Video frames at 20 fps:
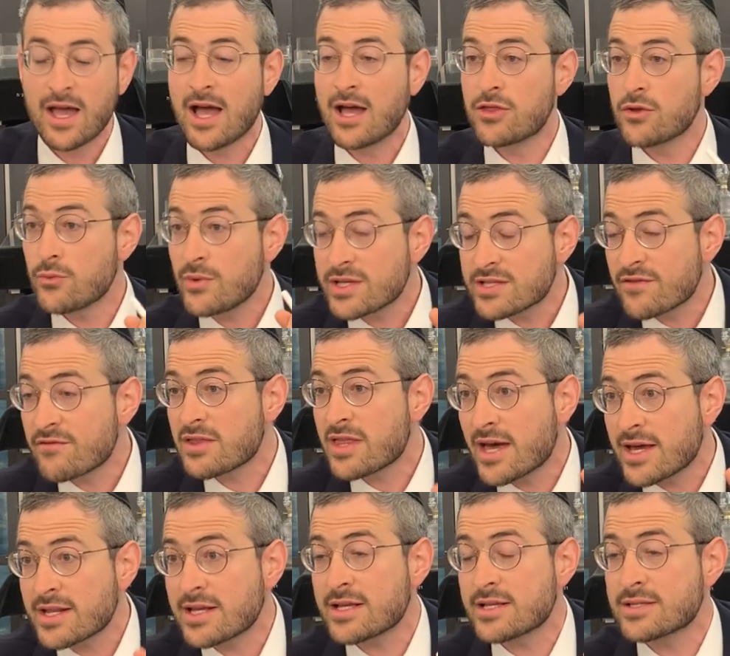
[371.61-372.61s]
And the reason for
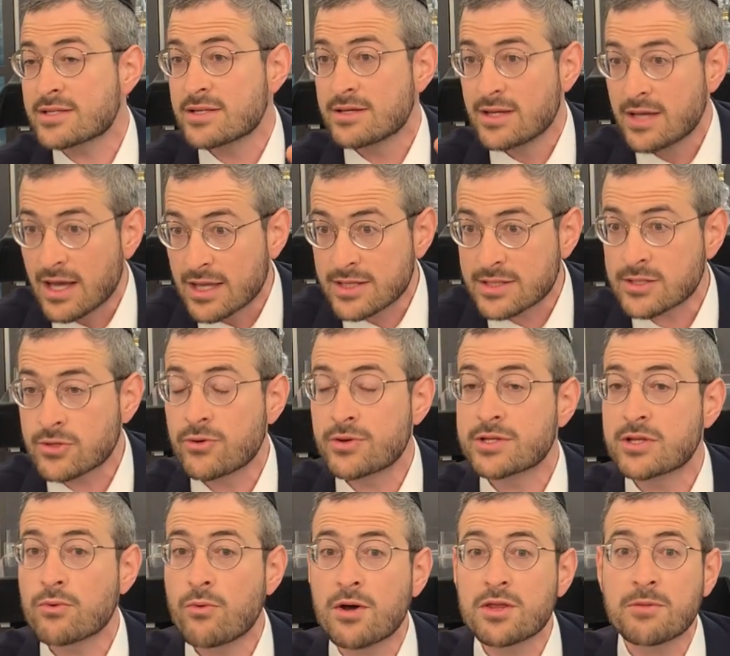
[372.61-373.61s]
that is, at least
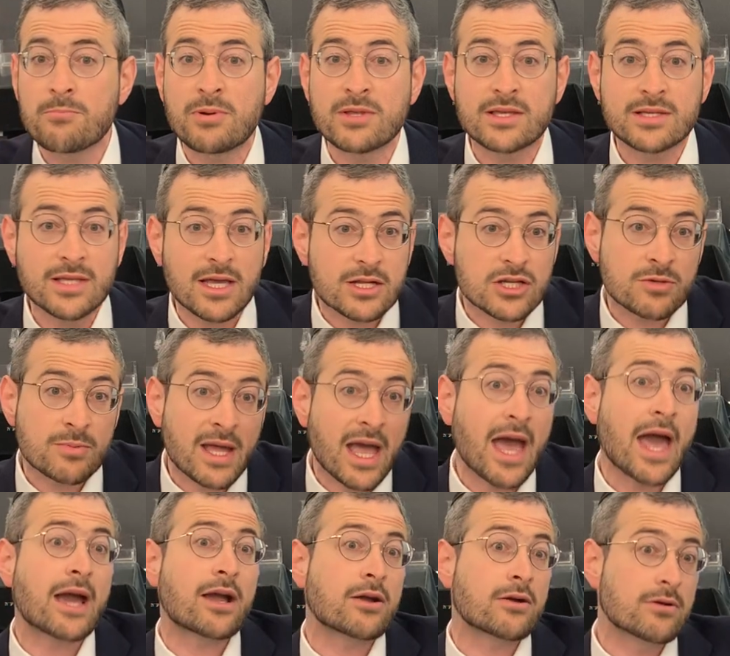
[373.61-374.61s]
according to one opinion, is that it should be a
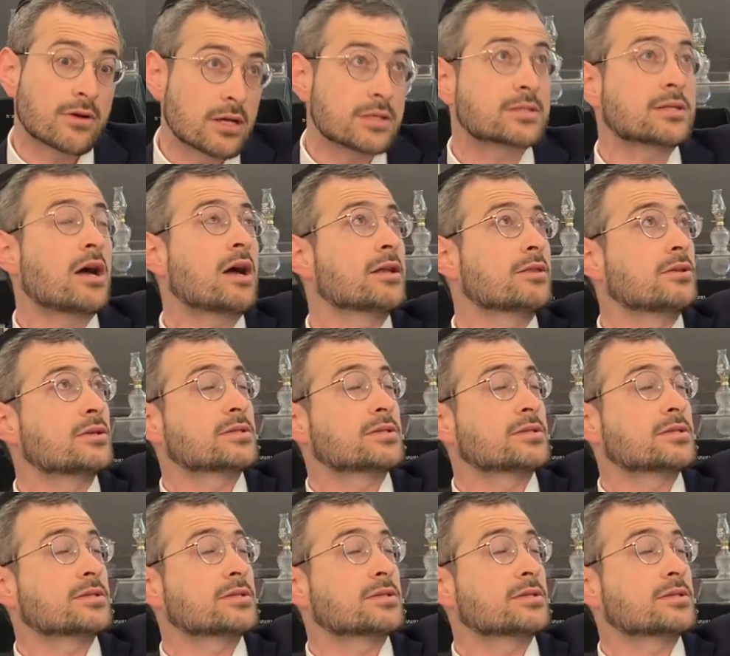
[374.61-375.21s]
hacker, a sign.